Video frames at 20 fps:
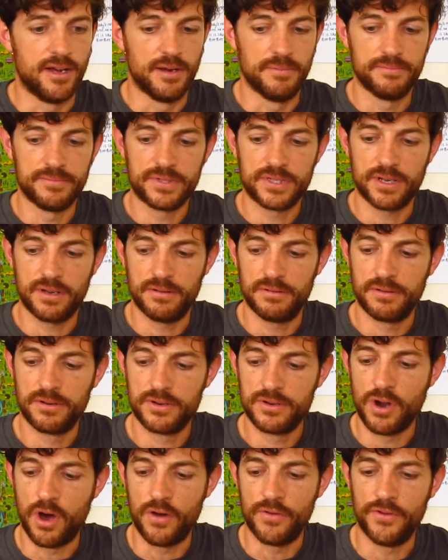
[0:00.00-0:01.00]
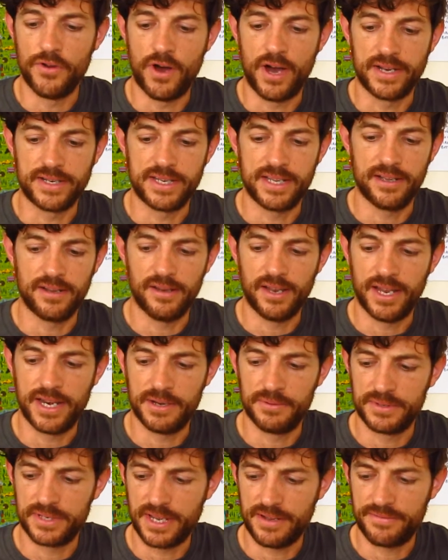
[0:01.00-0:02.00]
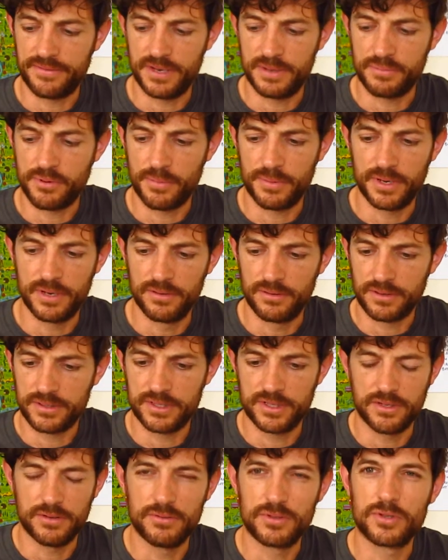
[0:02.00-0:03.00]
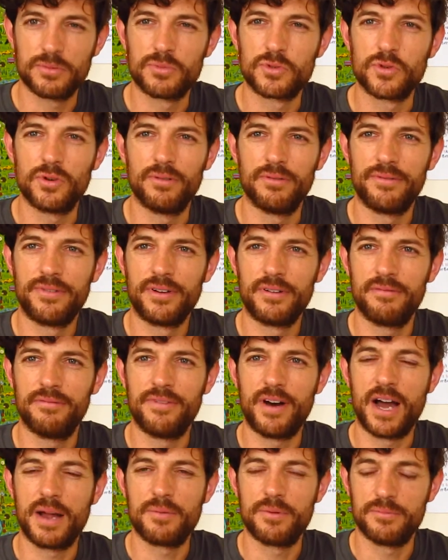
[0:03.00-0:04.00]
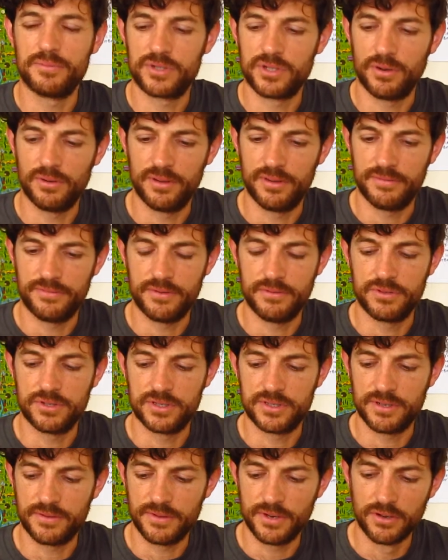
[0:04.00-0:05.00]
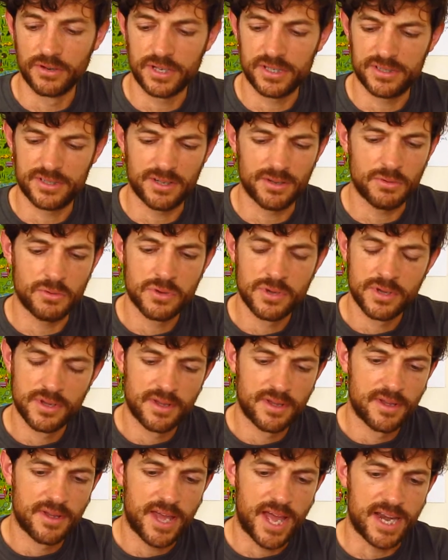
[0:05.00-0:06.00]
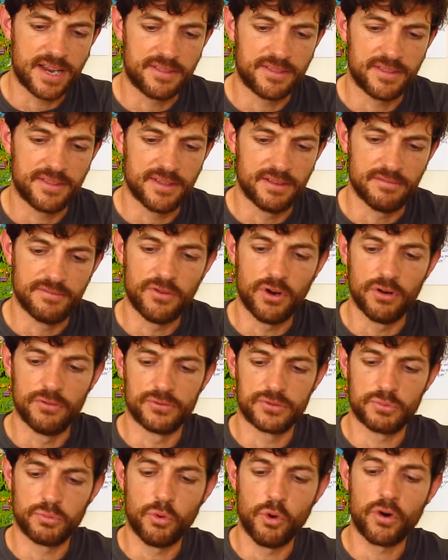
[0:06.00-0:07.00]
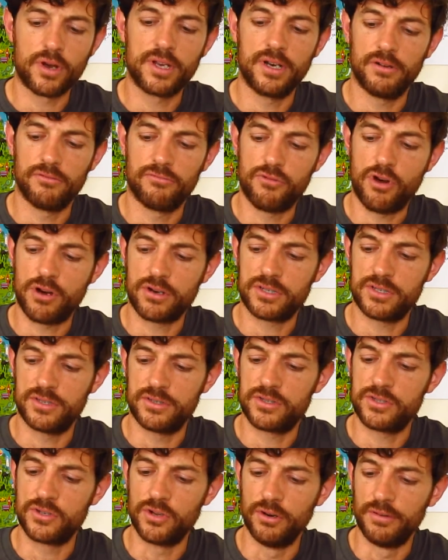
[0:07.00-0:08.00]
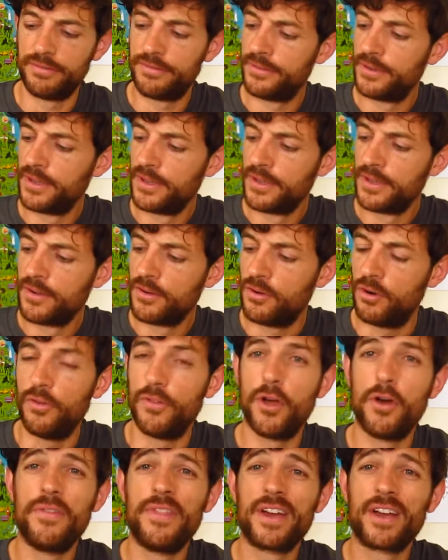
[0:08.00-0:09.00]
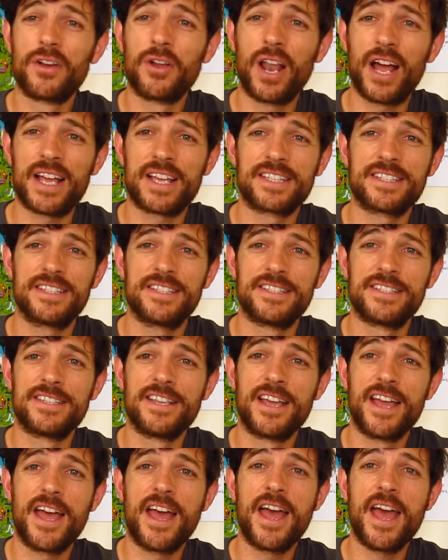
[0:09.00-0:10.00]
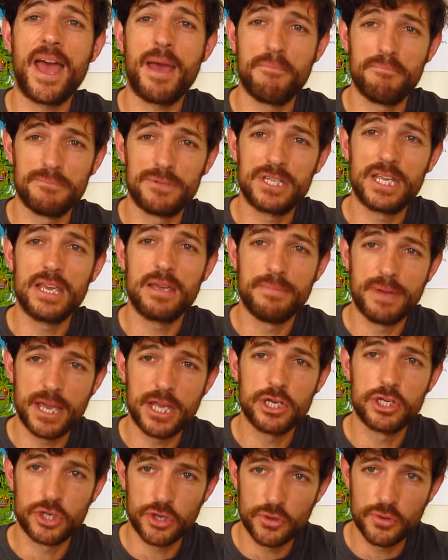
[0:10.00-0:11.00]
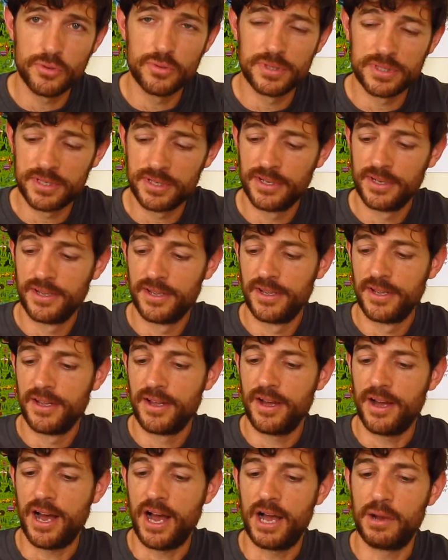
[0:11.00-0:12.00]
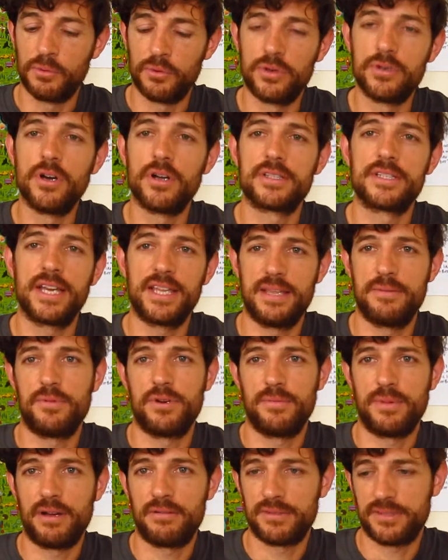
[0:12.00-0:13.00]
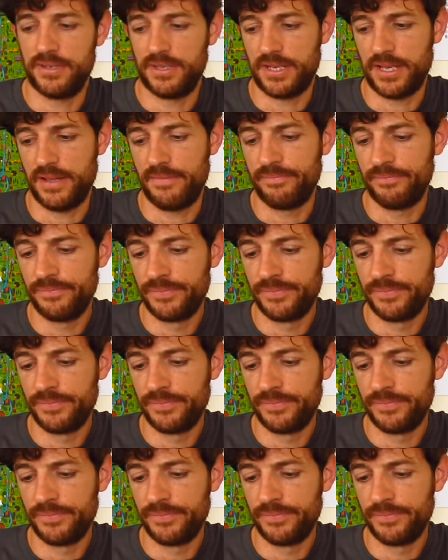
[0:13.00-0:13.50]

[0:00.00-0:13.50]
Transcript: So not ideal, and I would definitely probably look to use some sort of Vibram sole in the future. So if you're looking to do anything that involves walking on rocks and stuff, although they're classed as MTB shoes, I would not take them on a mountain again.